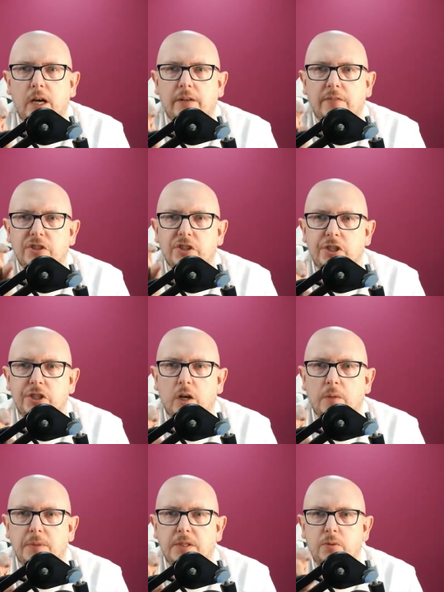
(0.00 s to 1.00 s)
stuck
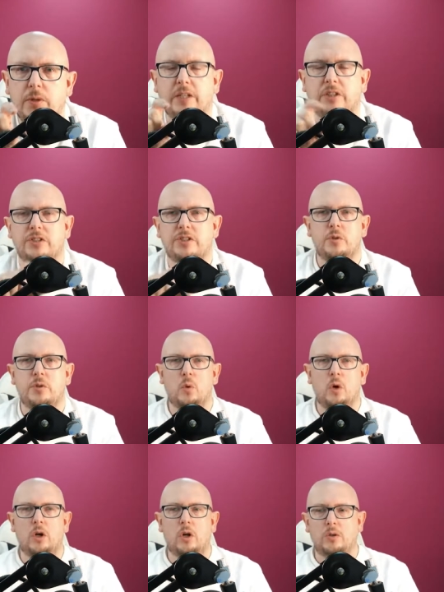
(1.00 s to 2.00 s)
between two
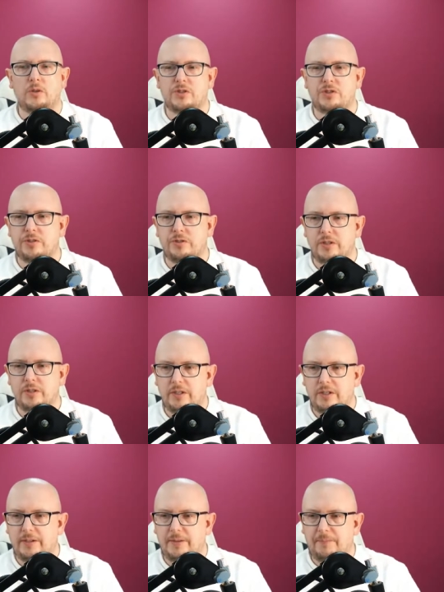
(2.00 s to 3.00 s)
worlds.
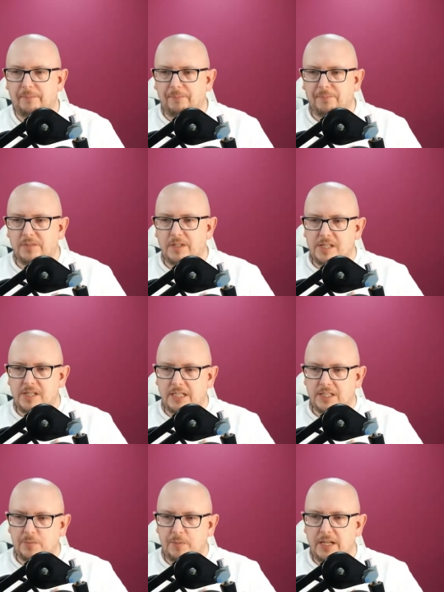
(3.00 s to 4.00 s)
Yeah. There's that
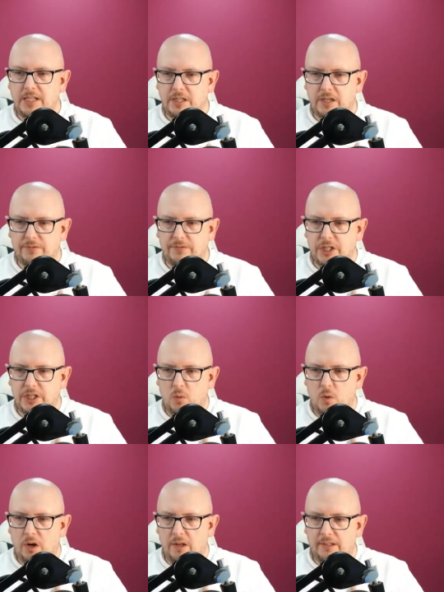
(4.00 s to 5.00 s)
space of, do you know
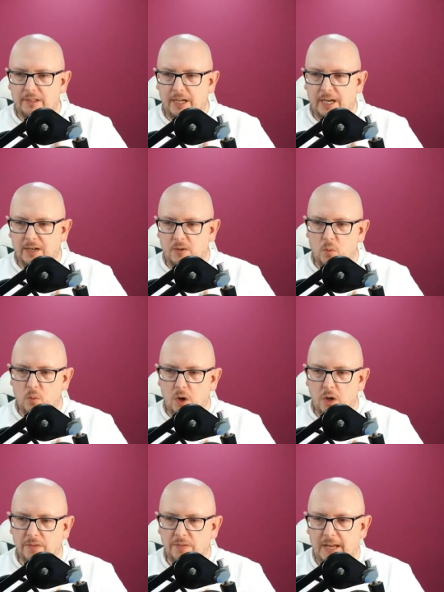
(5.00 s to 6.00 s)
what? I don't
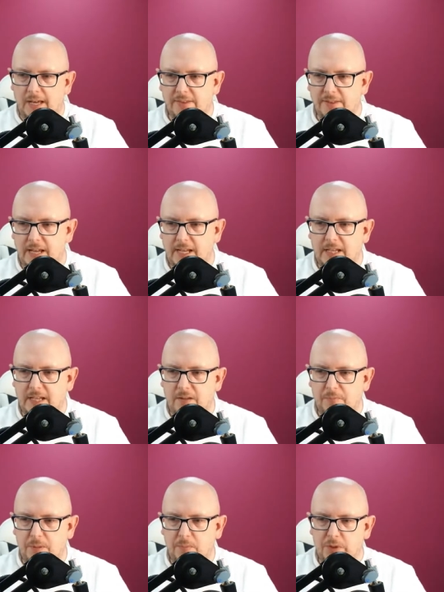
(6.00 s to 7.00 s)
want that thing that I've
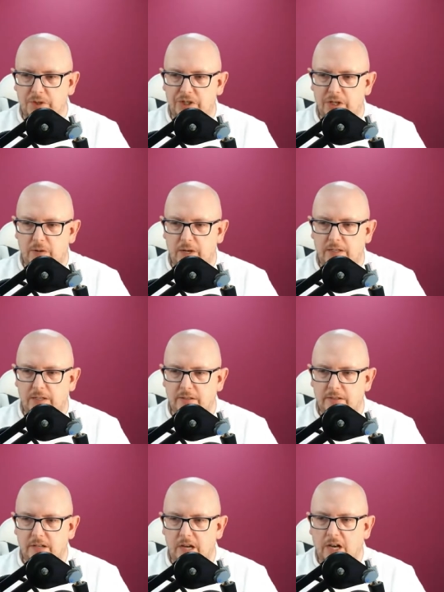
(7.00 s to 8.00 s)
been pursuing.
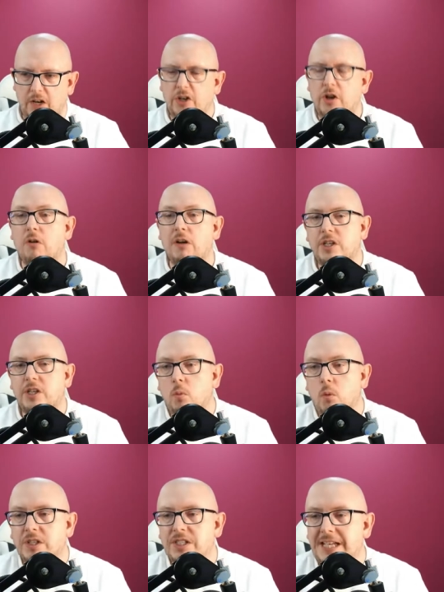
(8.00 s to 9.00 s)
I, or I don't
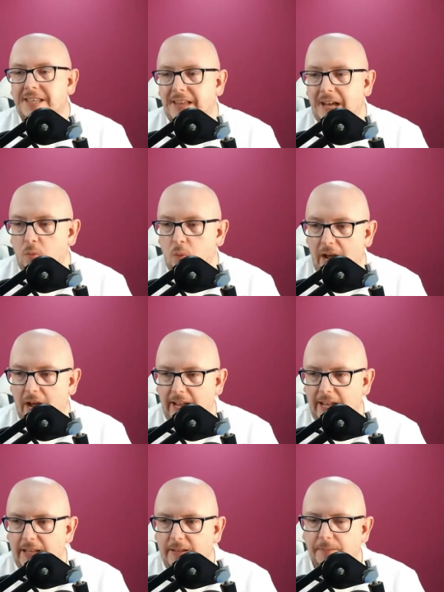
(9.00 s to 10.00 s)
want it in that
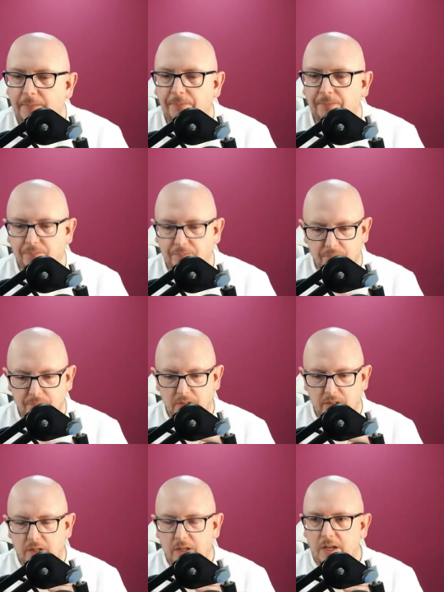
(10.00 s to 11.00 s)
way. Yeah.
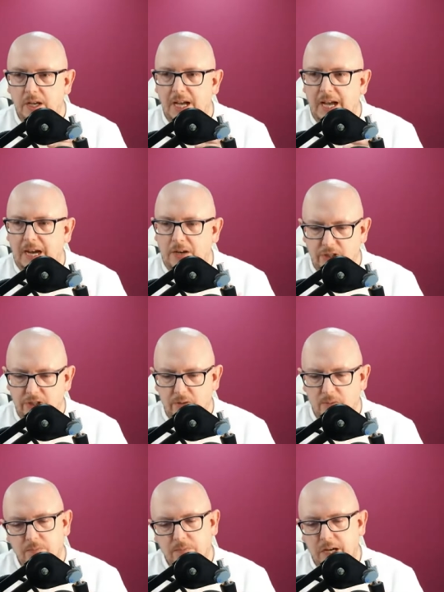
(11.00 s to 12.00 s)
Yeah. How do you
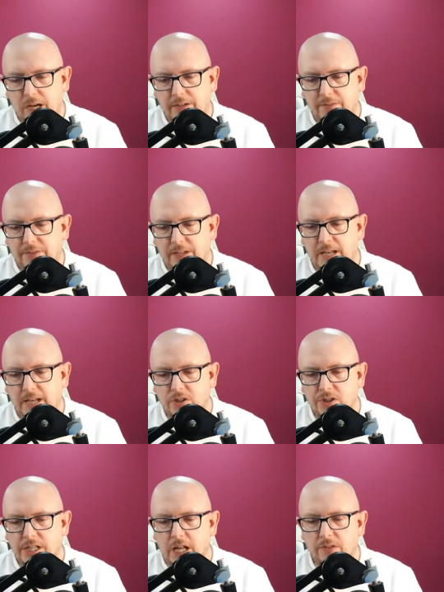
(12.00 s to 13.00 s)
kind of get
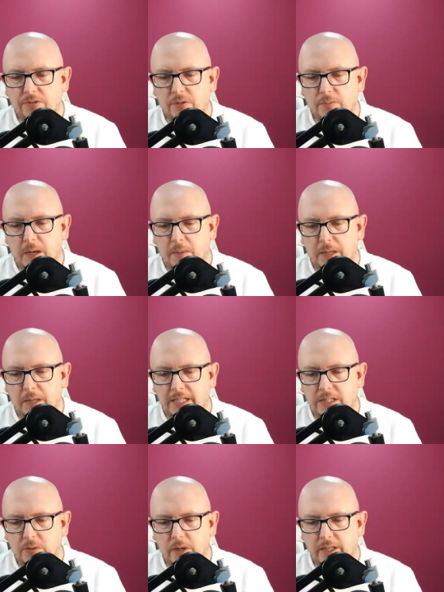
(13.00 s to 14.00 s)
yourself from that
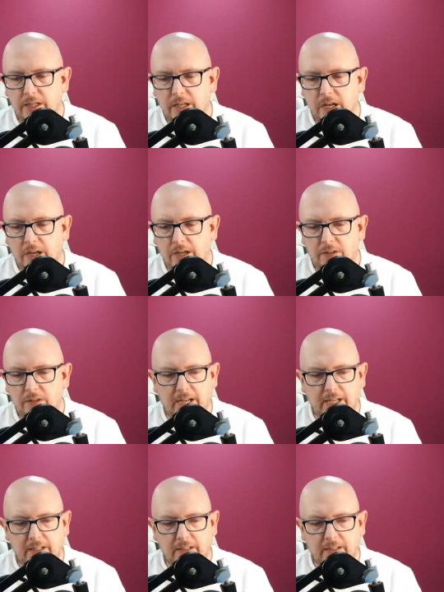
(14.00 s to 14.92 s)
place where you're kind of like,